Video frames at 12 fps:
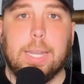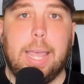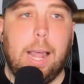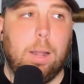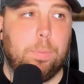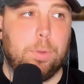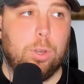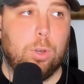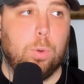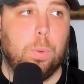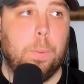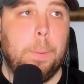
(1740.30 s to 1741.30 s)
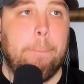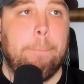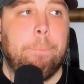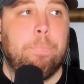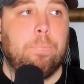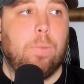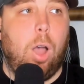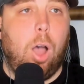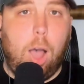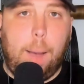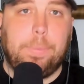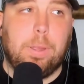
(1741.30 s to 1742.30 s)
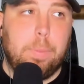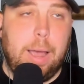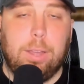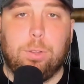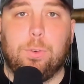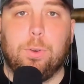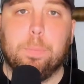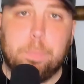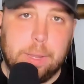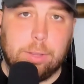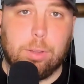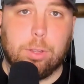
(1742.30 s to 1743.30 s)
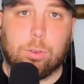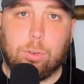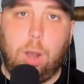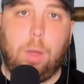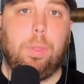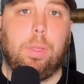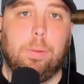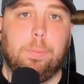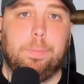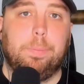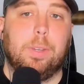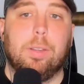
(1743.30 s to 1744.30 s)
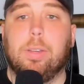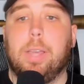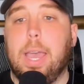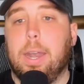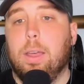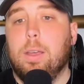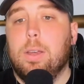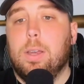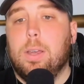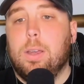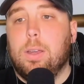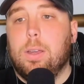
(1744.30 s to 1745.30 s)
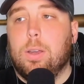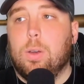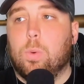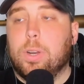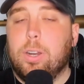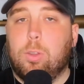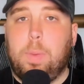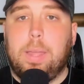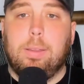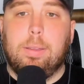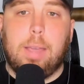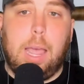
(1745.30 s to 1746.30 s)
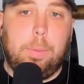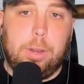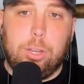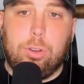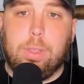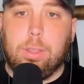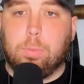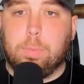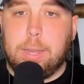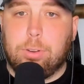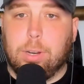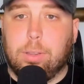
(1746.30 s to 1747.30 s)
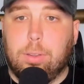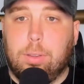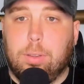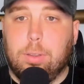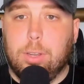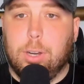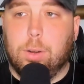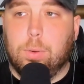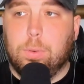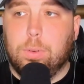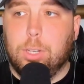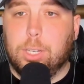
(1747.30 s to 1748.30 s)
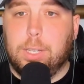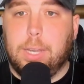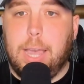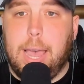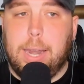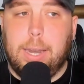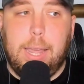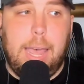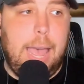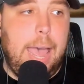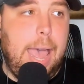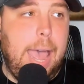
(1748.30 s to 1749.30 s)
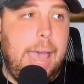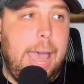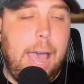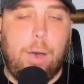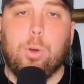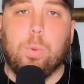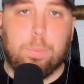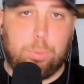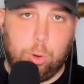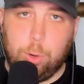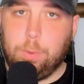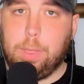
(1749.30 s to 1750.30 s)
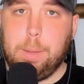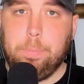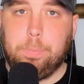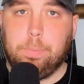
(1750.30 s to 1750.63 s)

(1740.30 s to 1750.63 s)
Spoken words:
help you optimize for business growth. Because again, we're going to spend time on each of these metrics, looking at how to improve them.